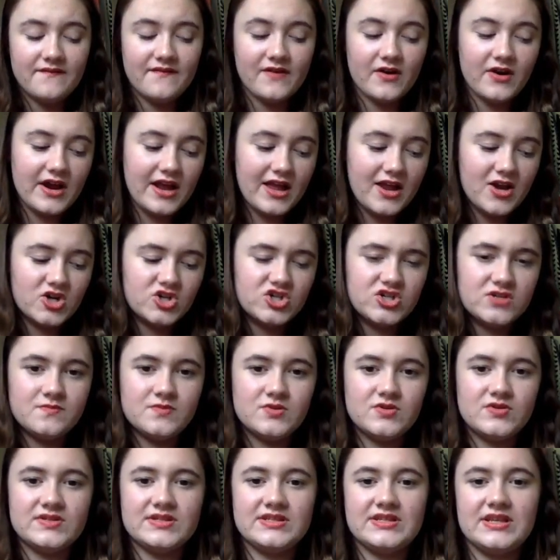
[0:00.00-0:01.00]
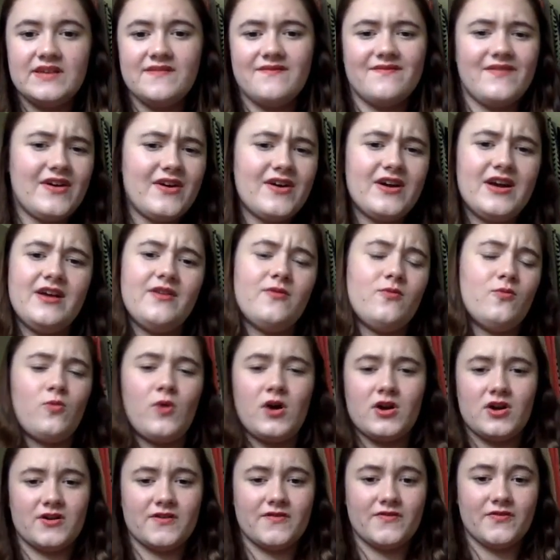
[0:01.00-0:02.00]
Very energy boosting, very
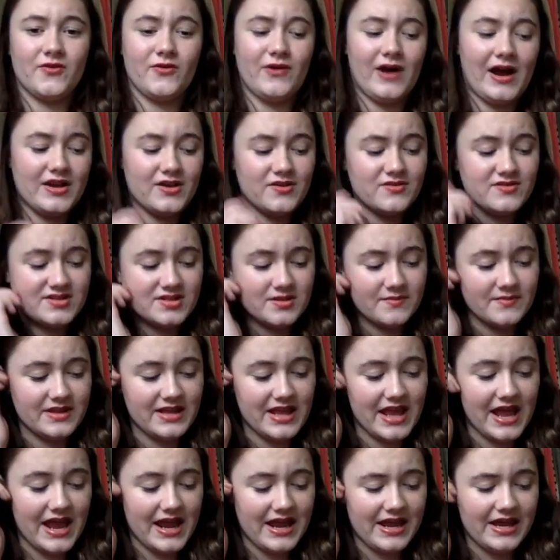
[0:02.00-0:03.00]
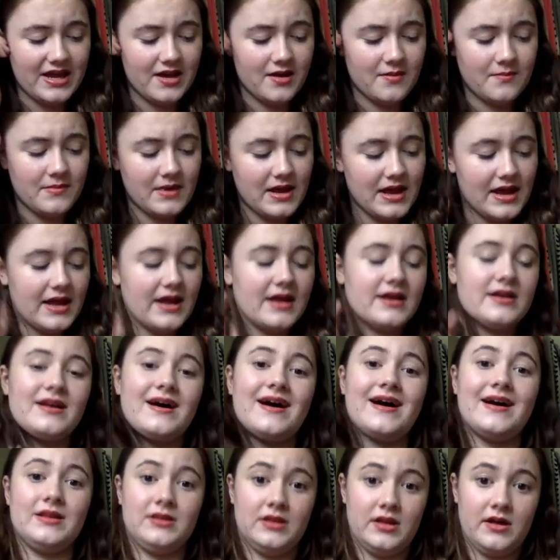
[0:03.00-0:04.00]
wonderful. I use them in the AM, and
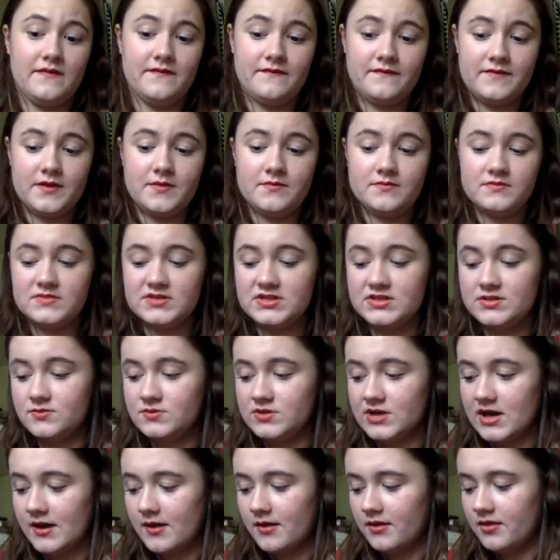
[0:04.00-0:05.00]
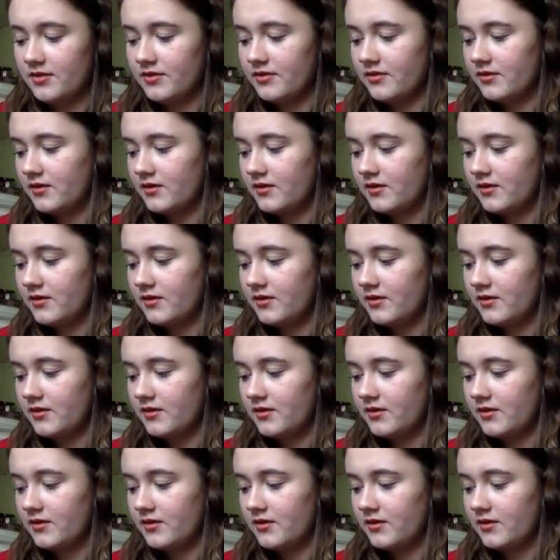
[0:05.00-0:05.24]
I love them to death.